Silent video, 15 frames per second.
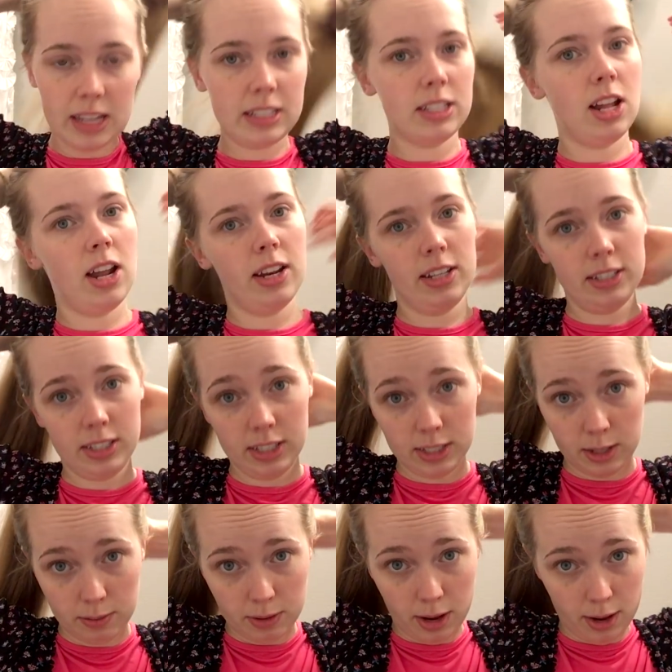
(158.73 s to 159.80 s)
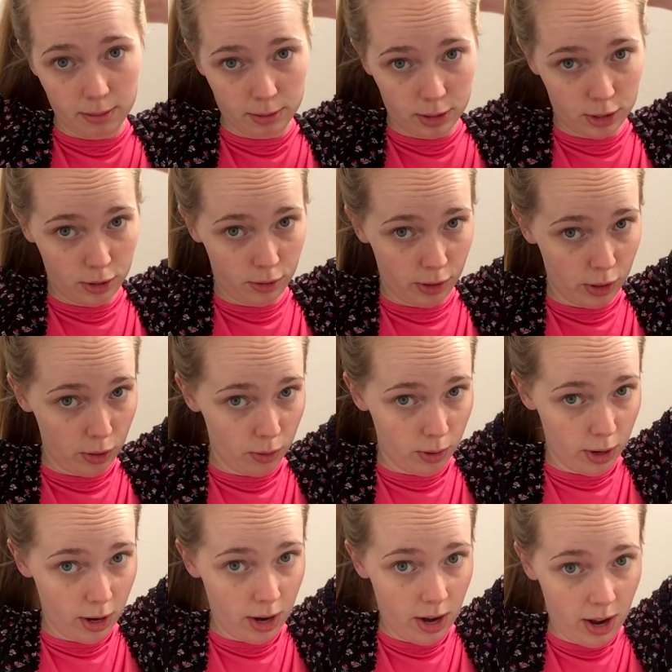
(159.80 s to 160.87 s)
not easy sometimes to
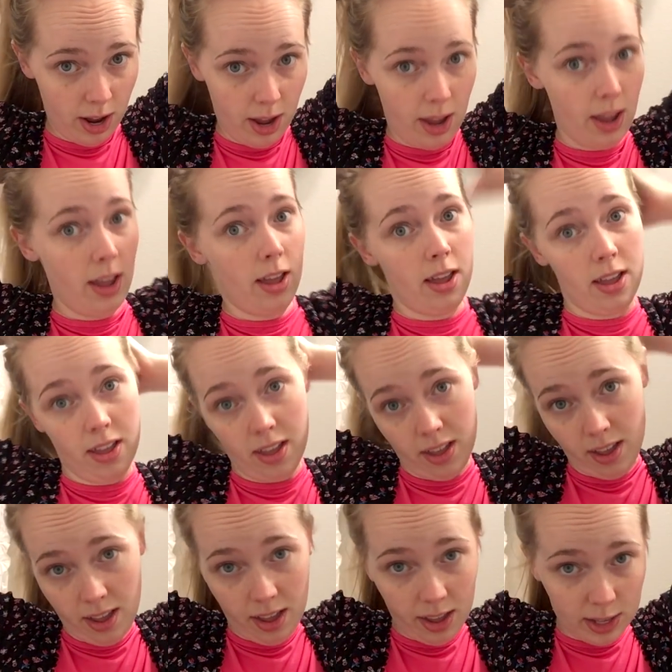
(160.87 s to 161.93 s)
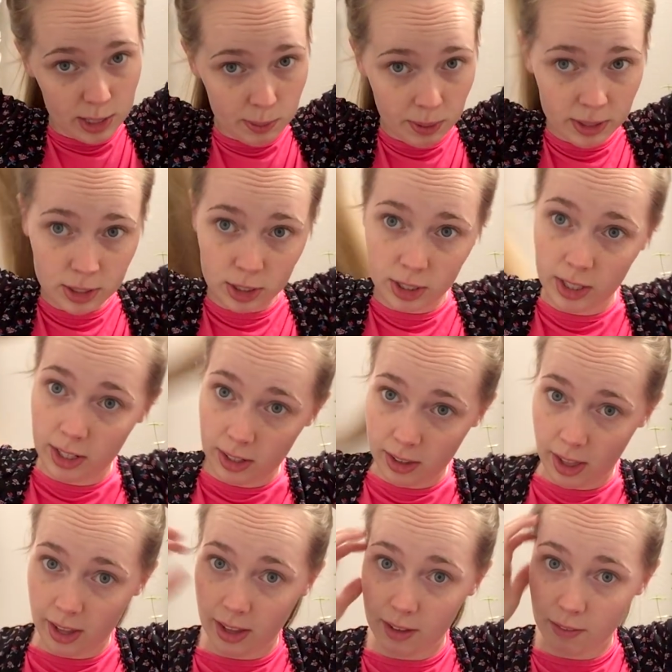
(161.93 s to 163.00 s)
record. Especially
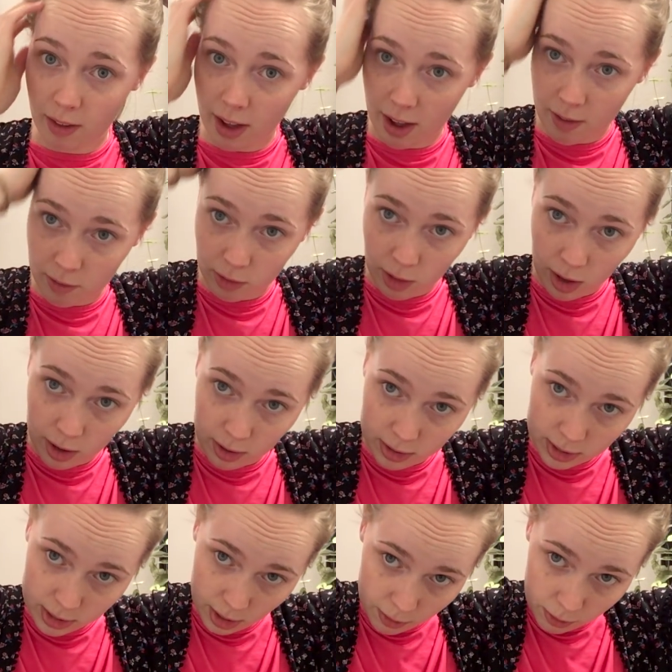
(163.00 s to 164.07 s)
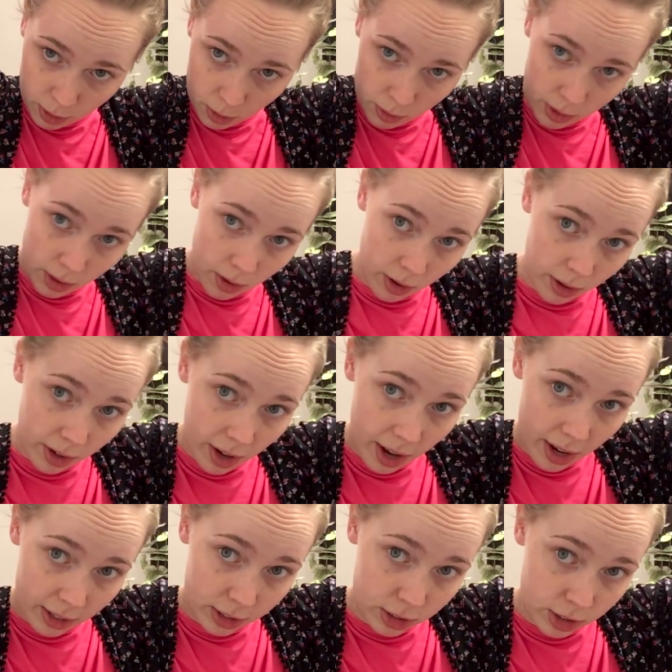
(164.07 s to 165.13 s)
like if I have a lot of stuff going on,
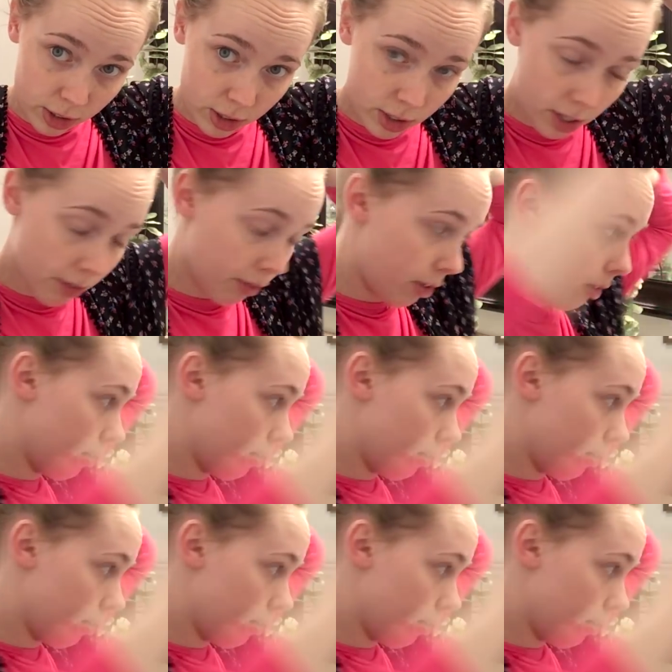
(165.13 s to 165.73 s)
extra stuff going